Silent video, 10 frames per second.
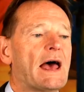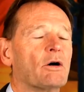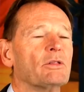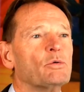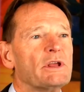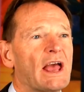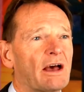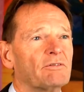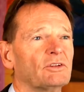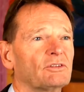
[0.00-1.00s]
Now that we
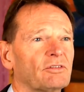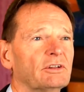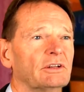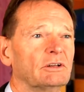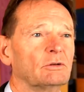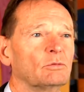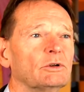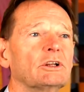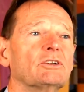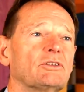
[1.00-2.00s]
have this funding,
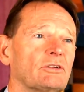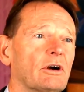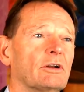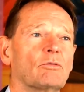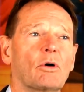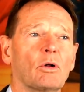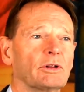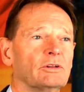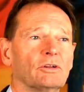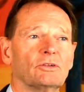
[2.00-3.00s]
we can start
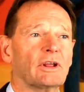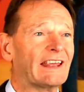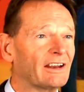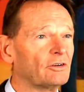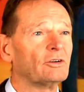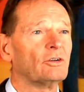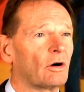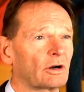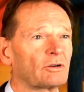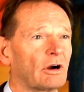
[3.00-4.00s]
enrolling this
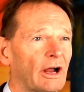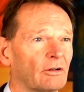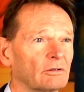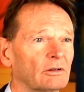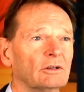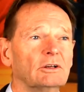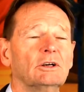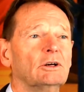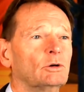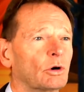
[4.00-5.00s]
800-dog trial
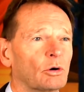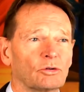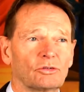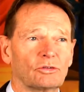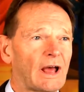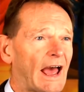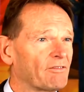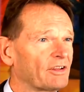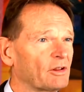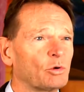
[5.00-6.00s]
where
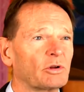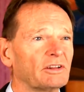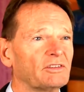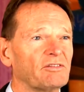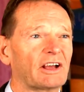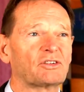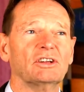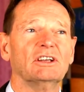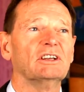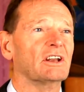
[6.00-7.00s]
half of them will get the
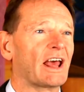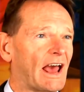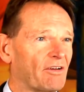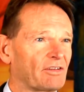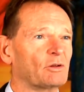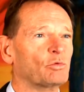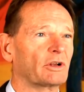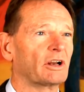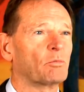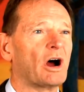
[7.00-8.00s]
vaccine and half of them
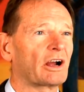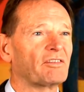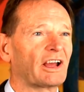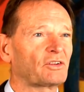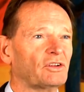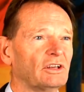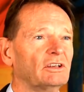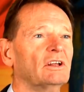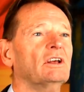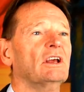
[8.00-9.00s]
will get a mock
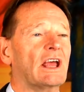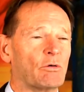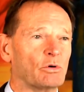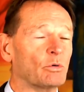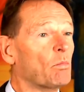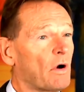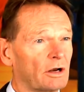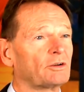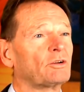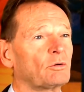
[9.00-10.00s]
vaccine, and we will
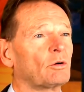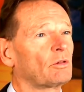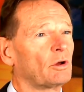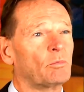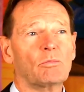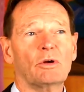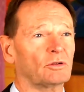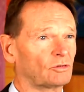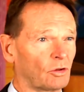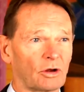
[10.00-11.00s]
monitor them
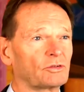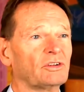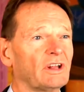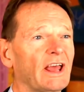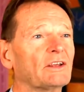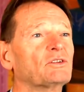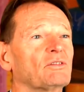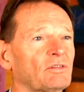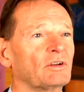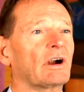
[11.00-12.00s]
as long as it takes
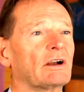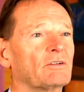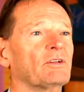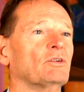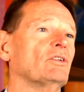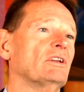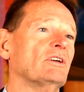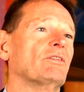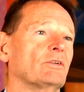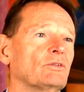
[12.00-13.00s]
to figure out if there's a
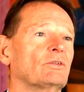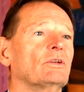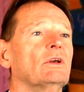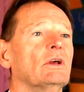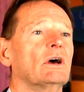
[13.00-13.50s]
difference